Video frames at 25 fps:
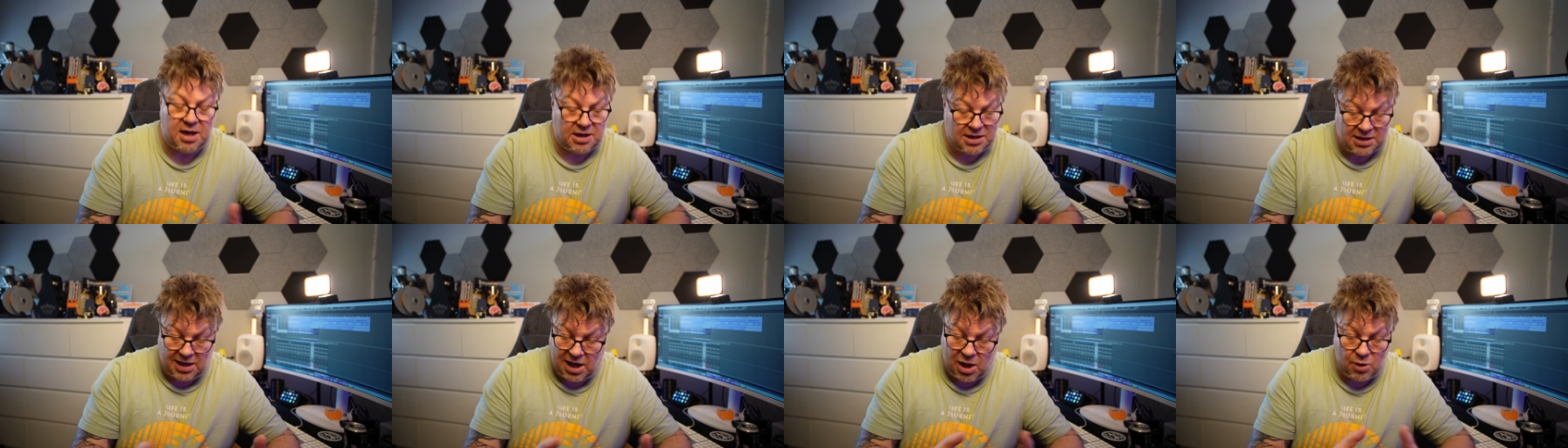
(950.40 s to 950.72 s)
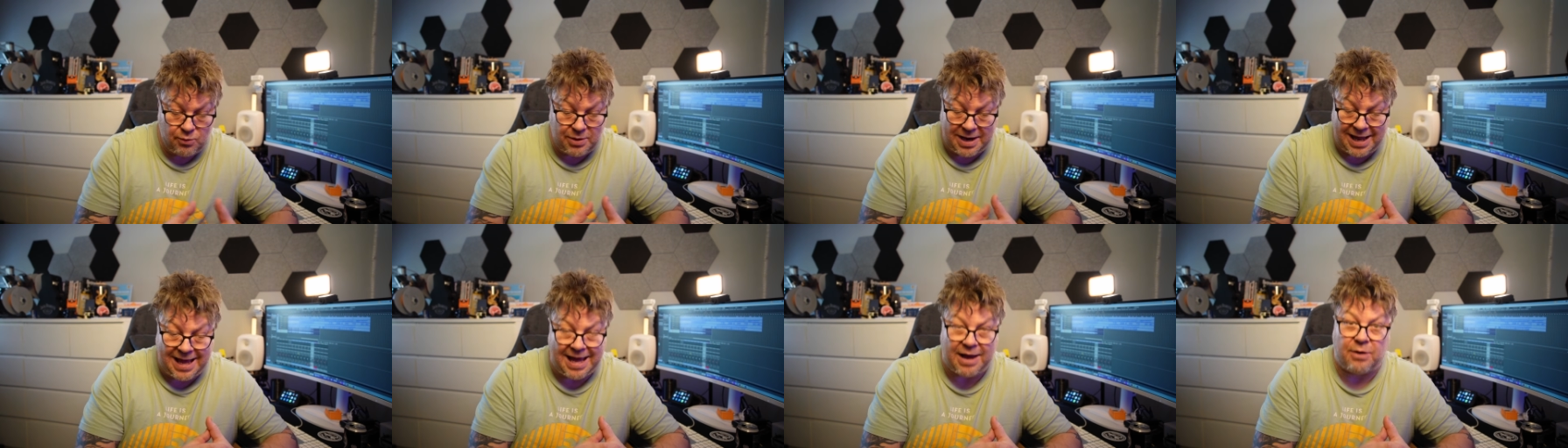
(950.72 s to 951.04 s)

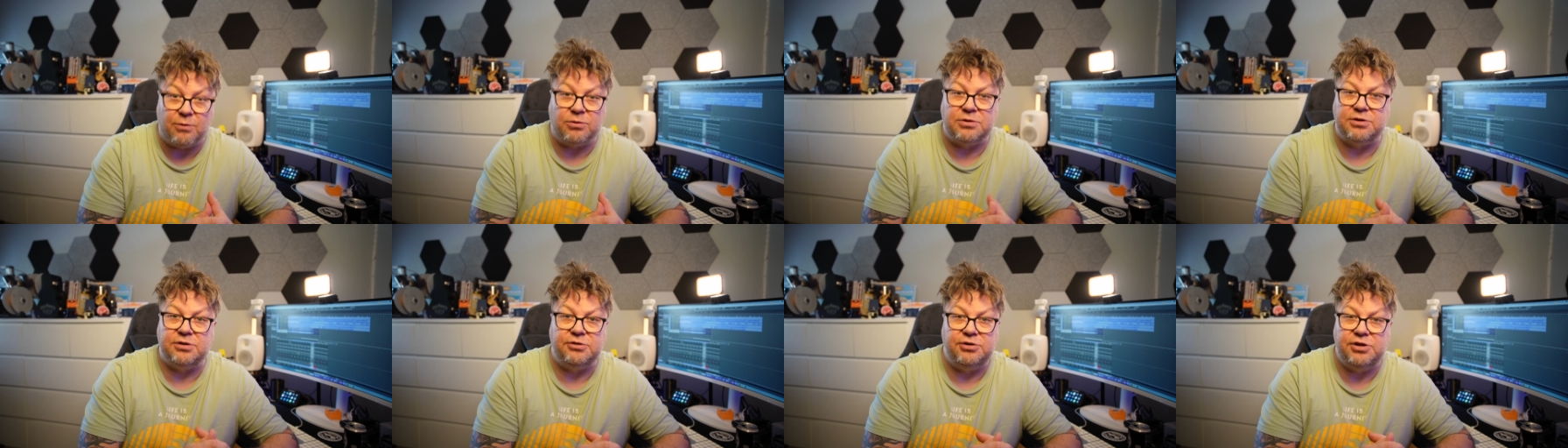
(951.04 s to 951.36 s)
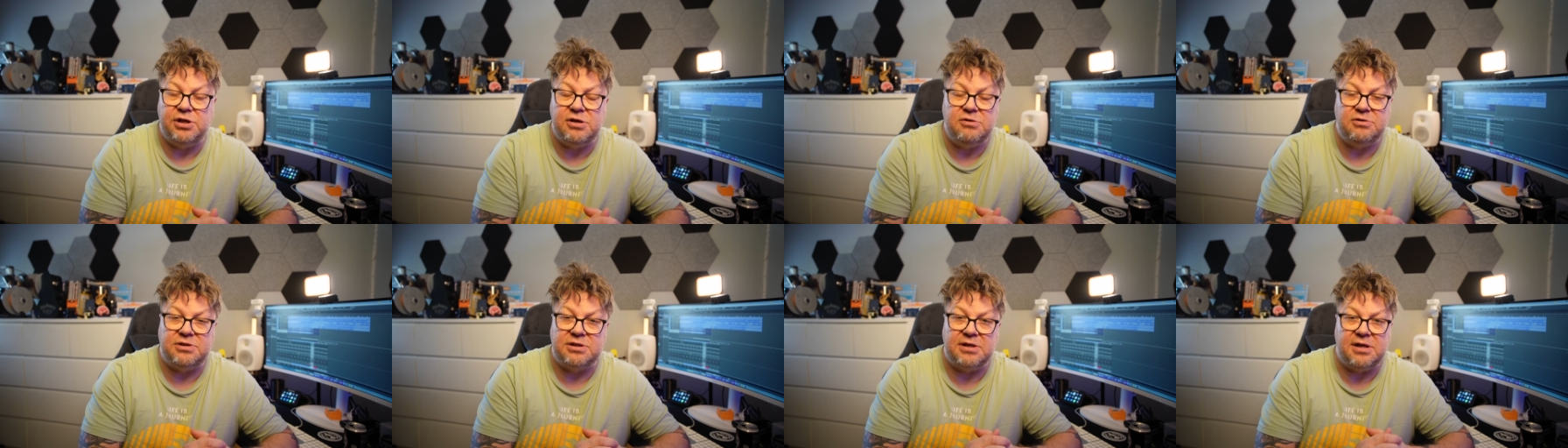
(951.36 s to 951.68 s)
clone out
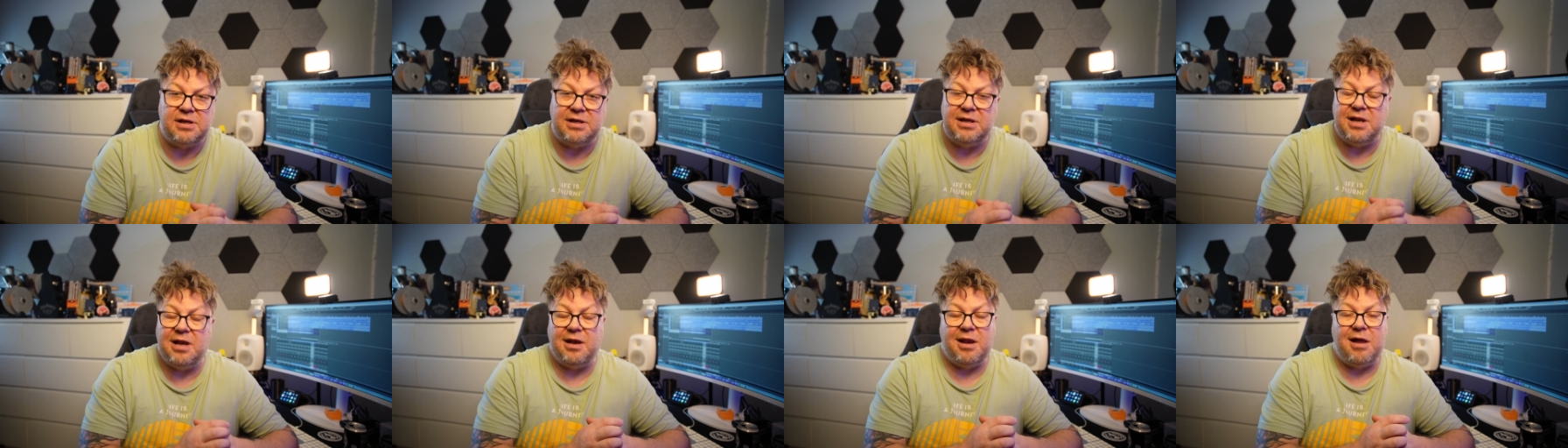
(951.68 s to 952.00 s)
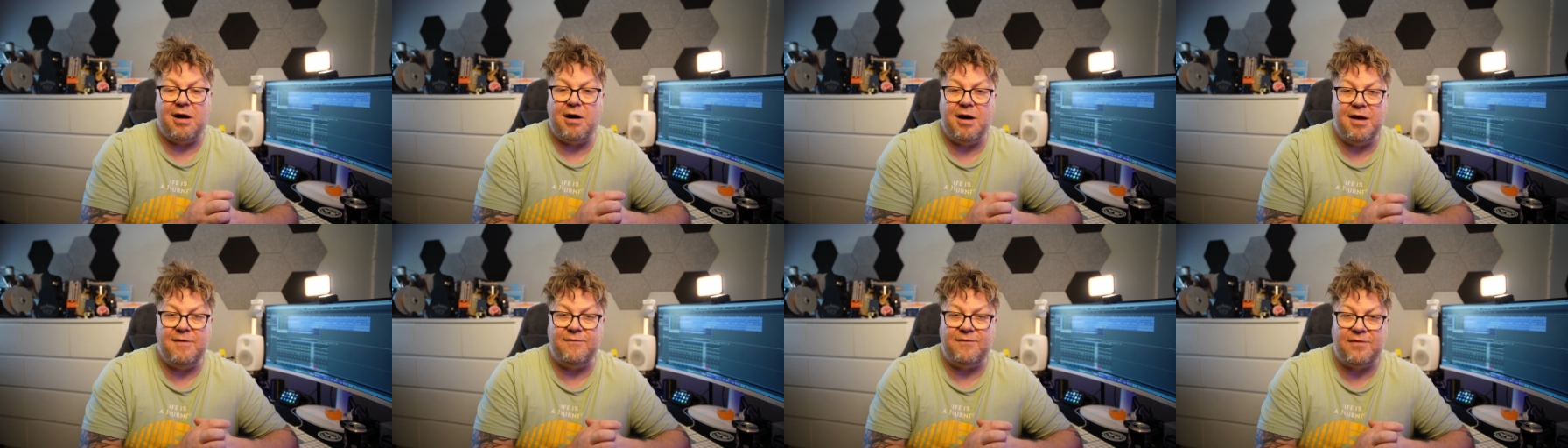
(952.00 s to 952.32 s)
and use it in the
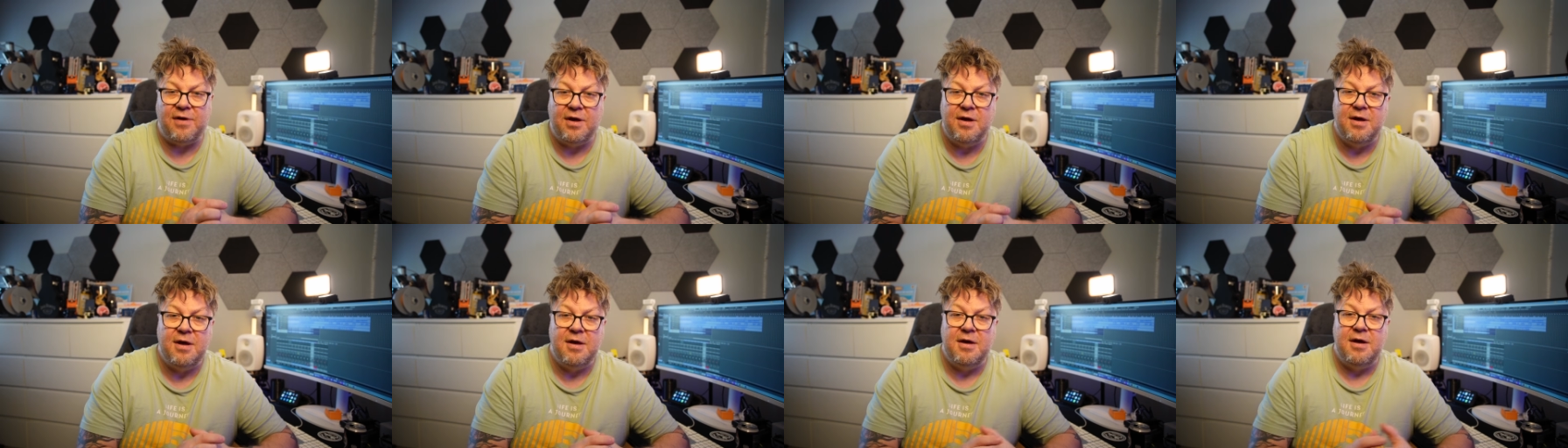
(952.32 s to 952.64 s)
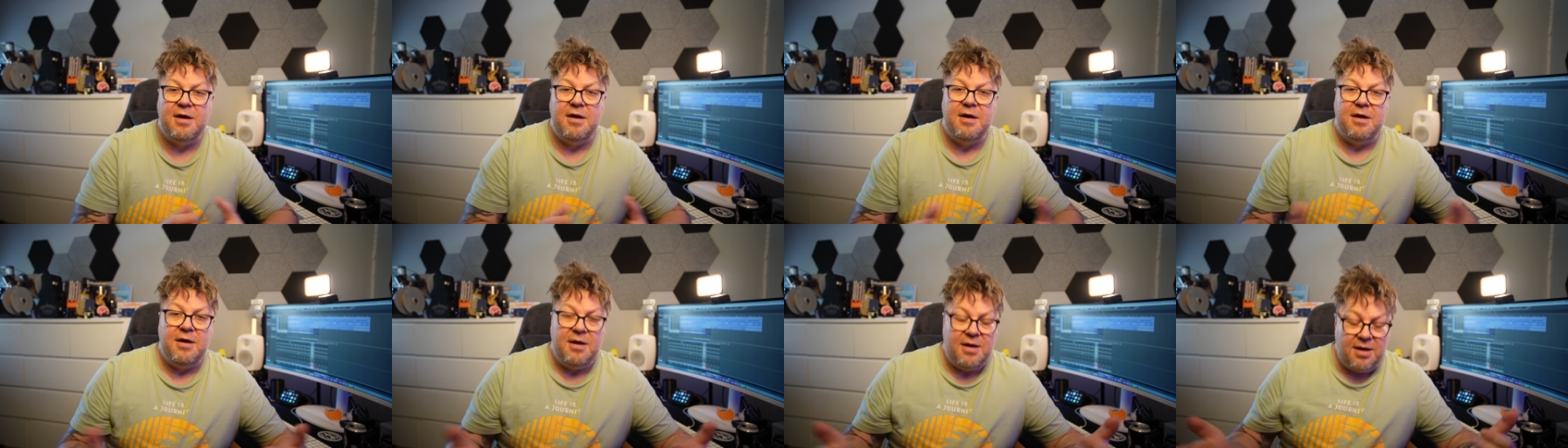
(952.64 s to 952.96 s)
live
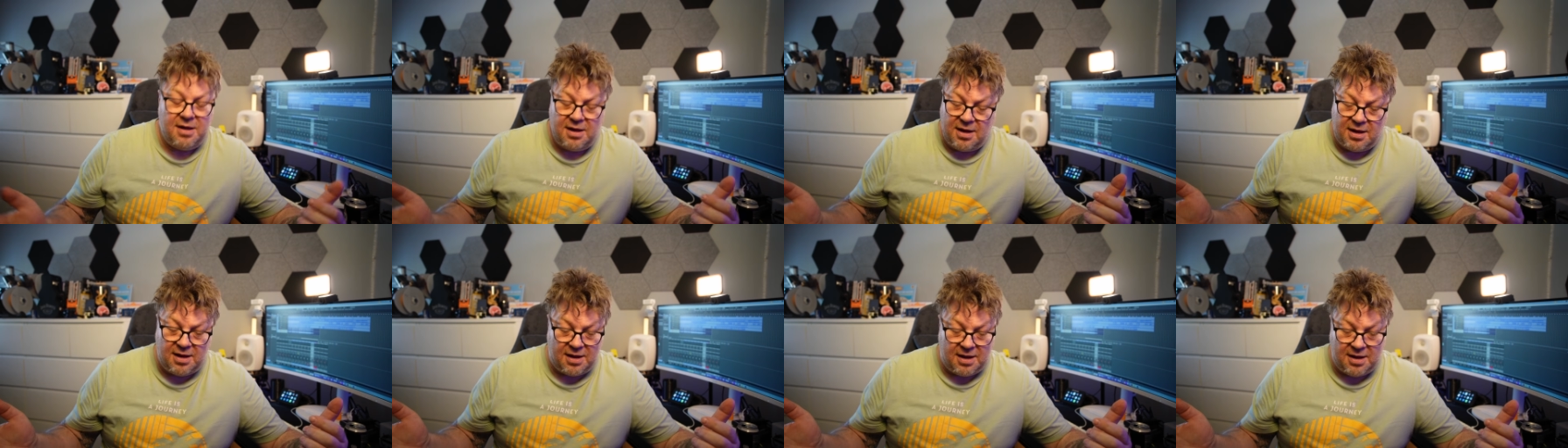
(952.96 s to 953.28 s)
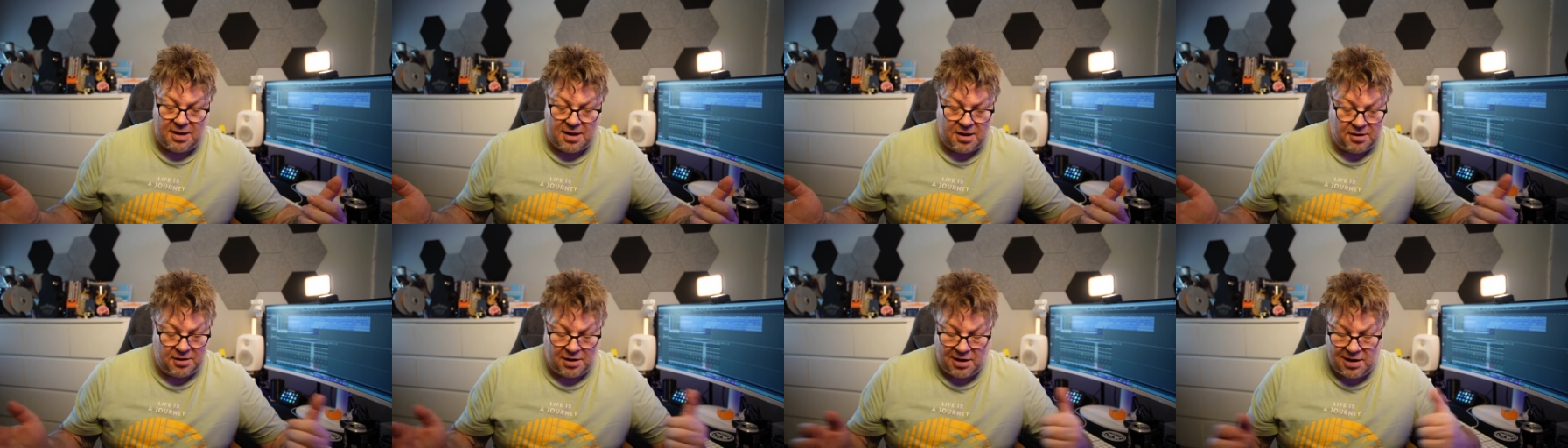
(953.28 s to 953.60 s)

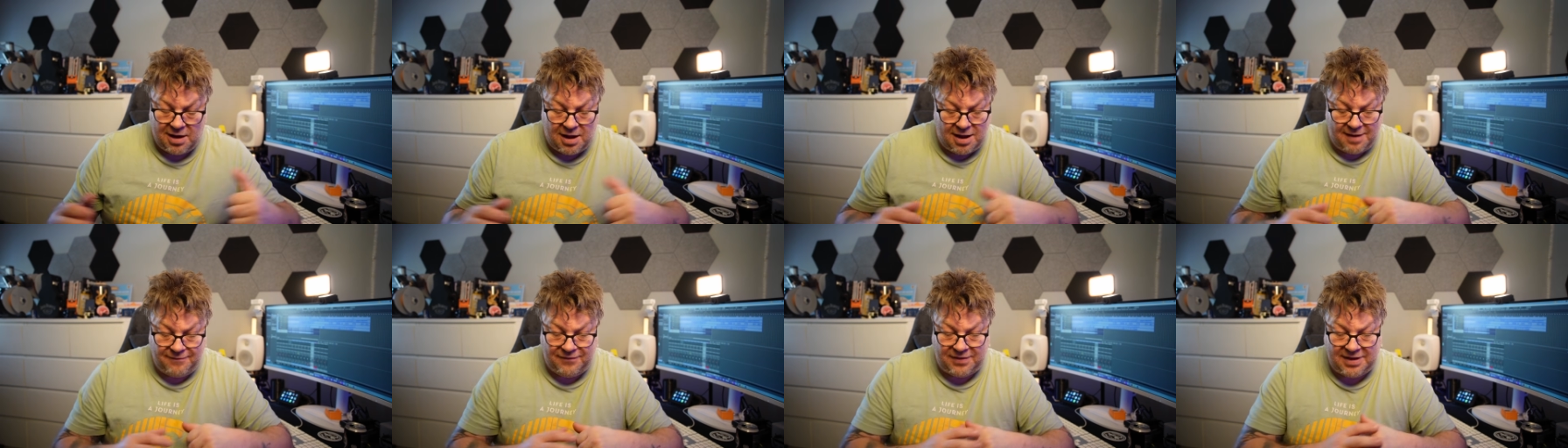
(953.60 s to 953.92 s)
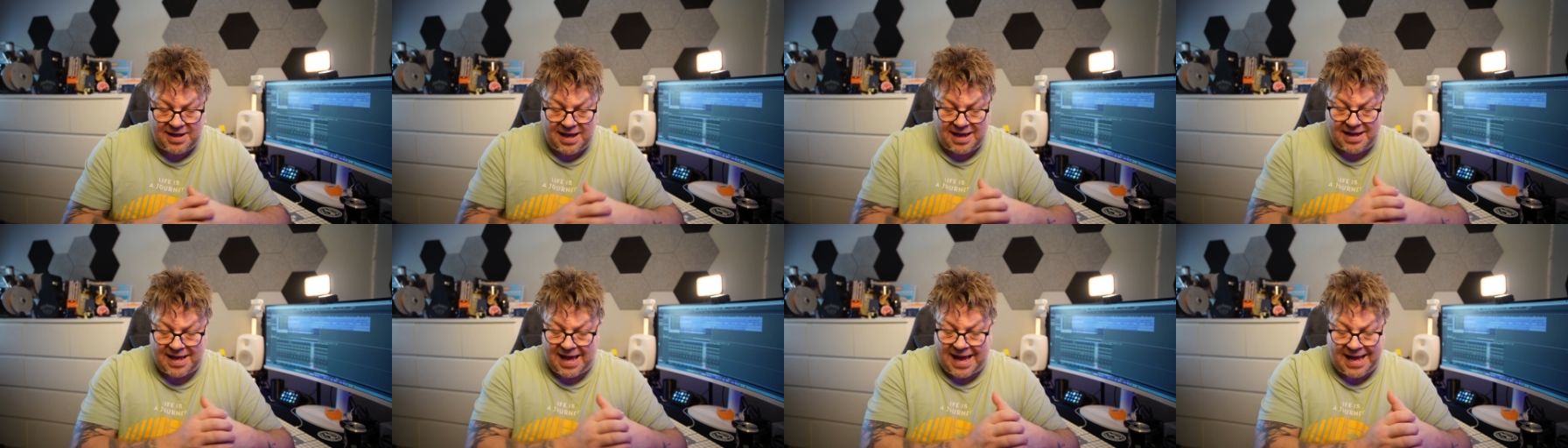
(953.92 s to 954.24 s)
on a live
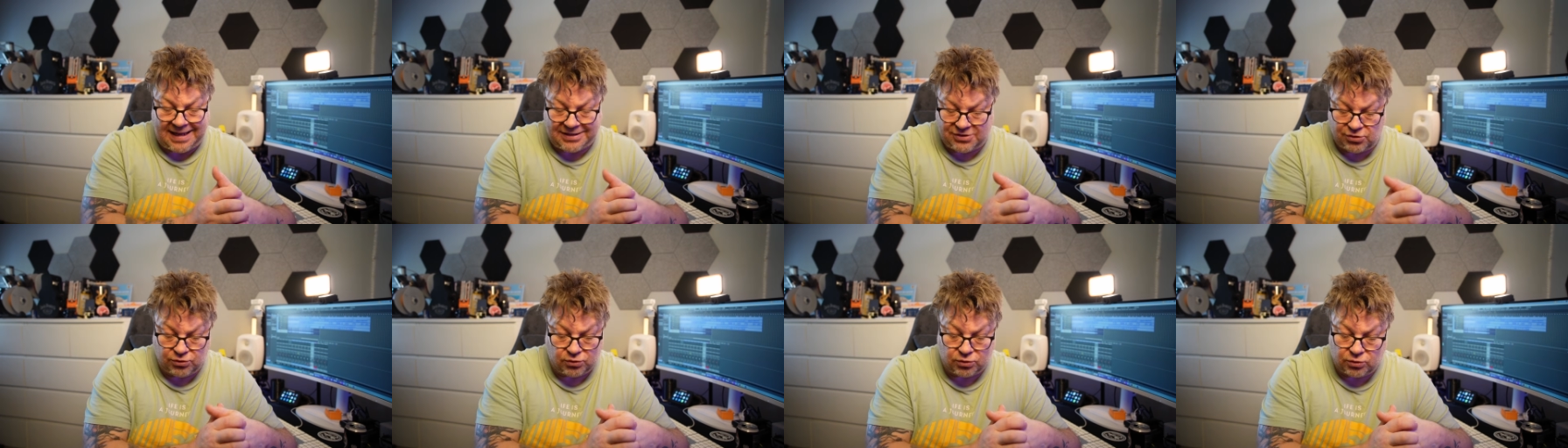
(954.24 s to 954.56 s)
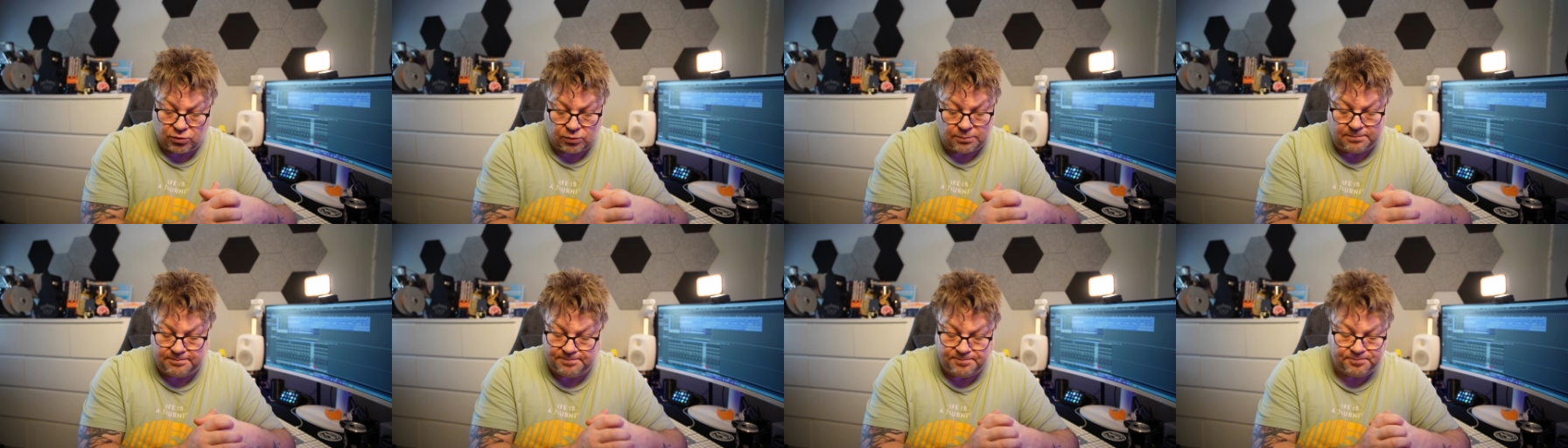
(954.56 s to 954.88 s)
gig at
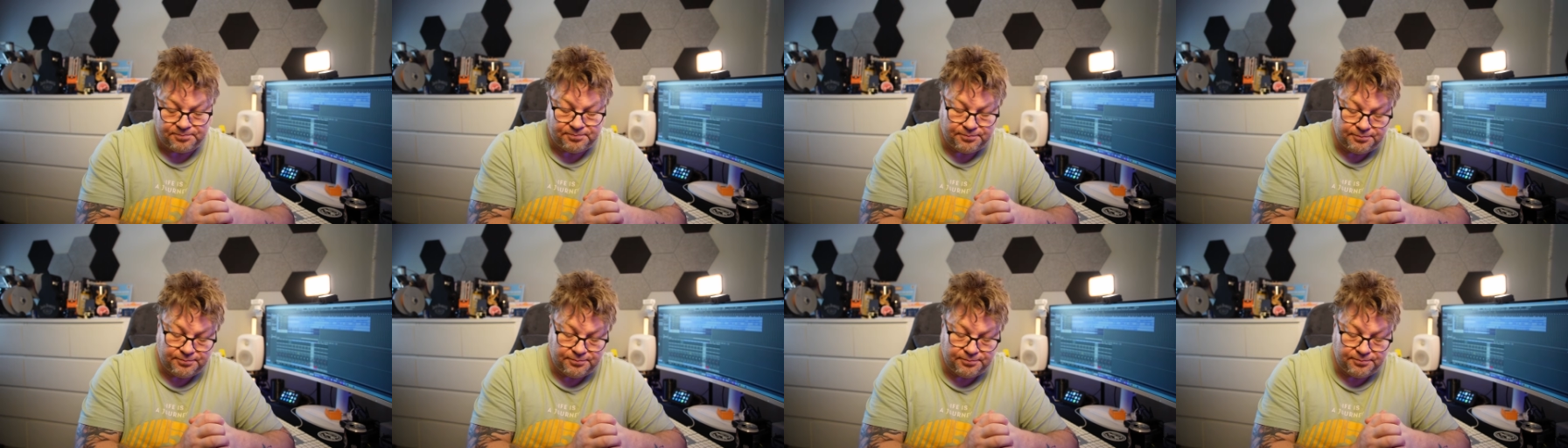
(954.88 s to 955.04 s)
all.